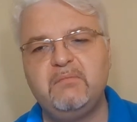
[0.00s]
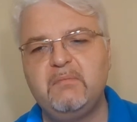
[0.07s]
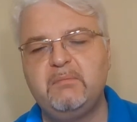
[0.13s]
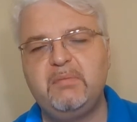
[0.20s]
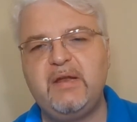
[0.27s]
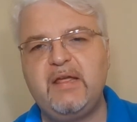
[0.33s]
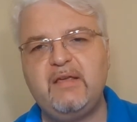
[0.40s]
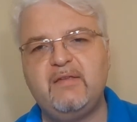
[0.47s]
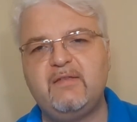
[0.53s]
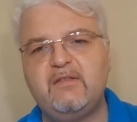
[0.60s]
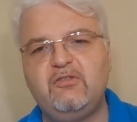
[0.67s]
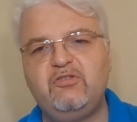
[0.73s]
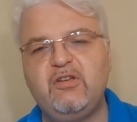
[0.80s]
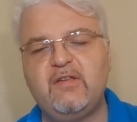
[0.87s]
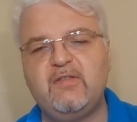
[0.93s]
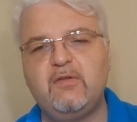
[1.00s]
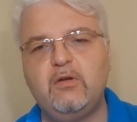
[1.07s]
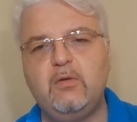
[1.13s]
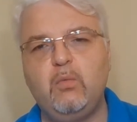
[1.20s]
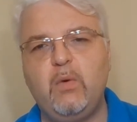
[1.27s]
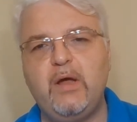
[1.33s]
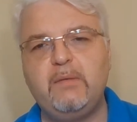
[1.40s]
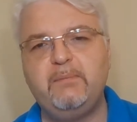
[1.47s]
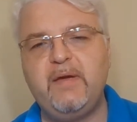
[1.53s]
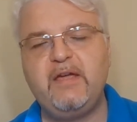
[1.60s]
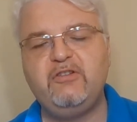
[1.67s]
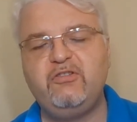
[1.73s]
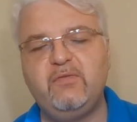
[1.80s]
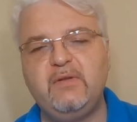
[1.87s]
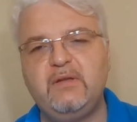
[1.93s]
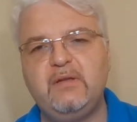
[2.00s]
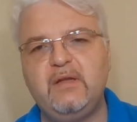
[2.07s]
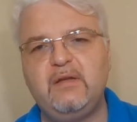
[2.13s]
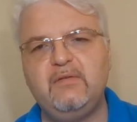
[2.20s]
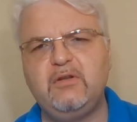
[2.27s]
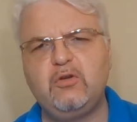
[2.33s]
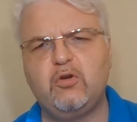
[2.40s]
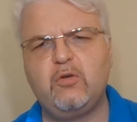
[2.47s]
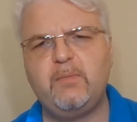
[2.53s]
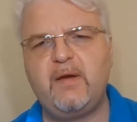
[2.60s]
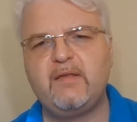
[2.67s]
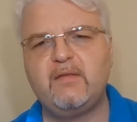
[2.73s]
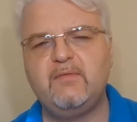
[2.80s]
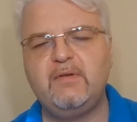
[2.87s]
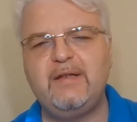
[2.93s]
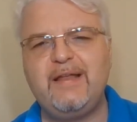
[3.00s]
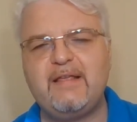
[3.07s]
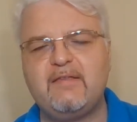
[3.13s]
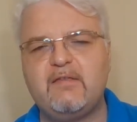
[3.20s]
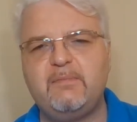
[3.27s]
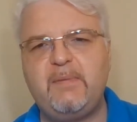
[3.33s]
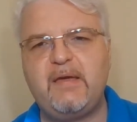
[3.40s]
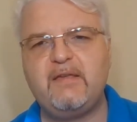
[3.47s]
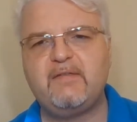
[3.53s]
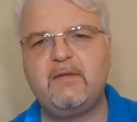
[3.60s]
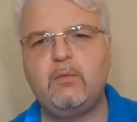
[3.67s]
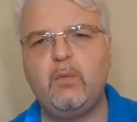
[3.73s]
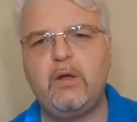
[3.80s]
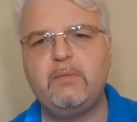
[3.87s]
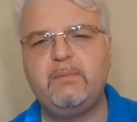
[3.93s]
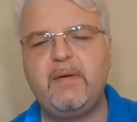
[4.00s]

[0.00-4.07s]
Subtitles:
placed just on one page. Even it occupies even less space than one